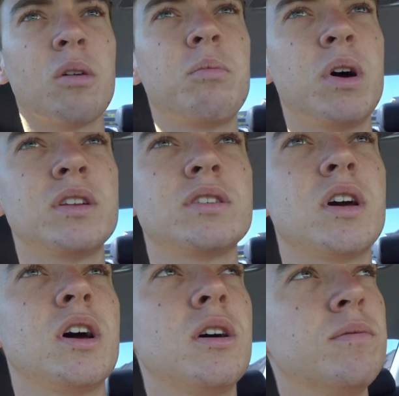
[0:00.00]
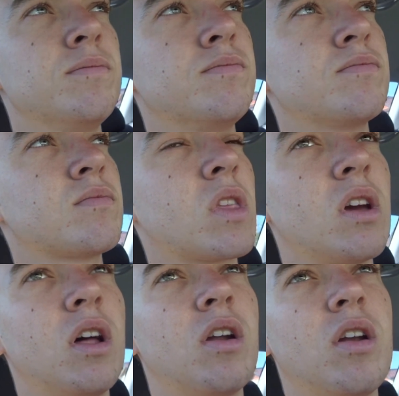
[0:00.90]
but
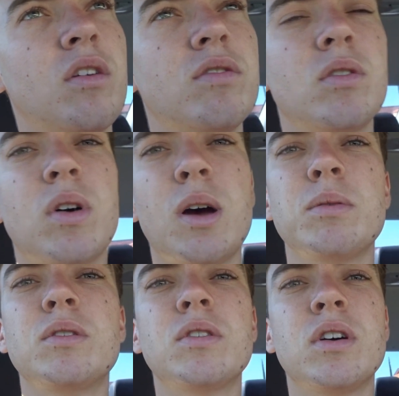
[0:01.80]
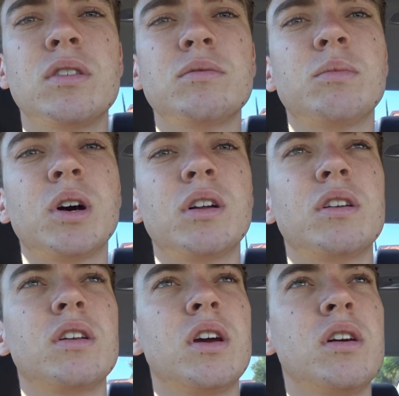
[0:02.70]
I don't know if it'll happen or not, but
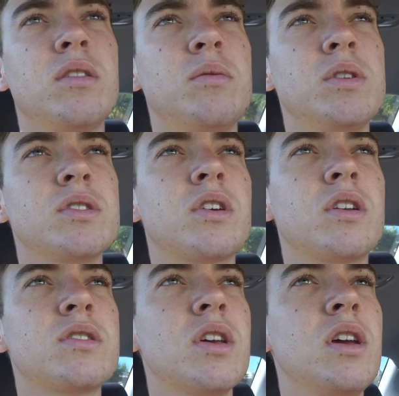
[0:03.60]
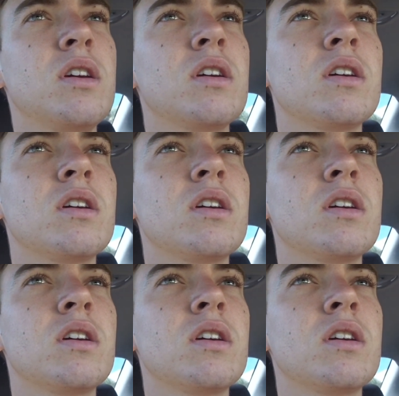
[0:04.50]
yeah, we just got to see.